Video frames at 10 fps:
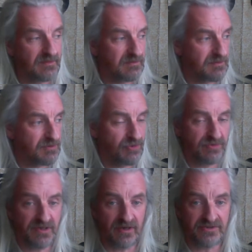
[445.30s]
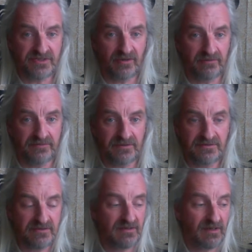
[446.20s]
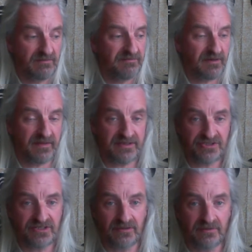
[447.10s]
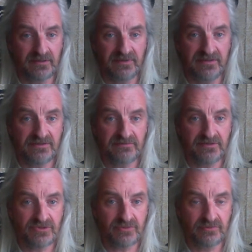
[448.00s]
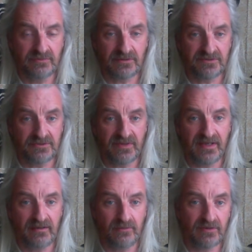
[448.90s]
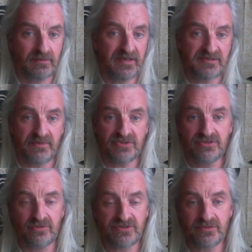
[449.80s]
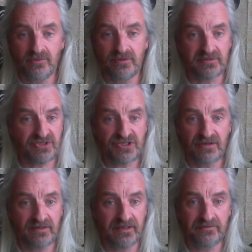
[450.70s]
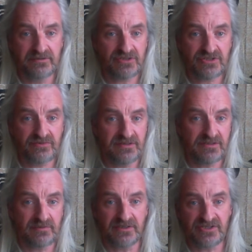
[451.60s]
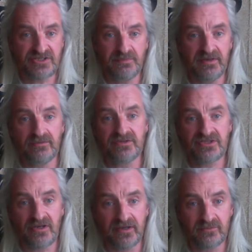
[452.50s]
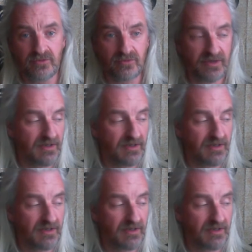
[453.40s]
You could cast it off. You could, no, fuck that shit, I'm going to be an individual, I'm going to do what the hell I want, I'm going to make as much noise as I want, I'm going to chuck litter in the streets, I'm going to spit on the sidewalk.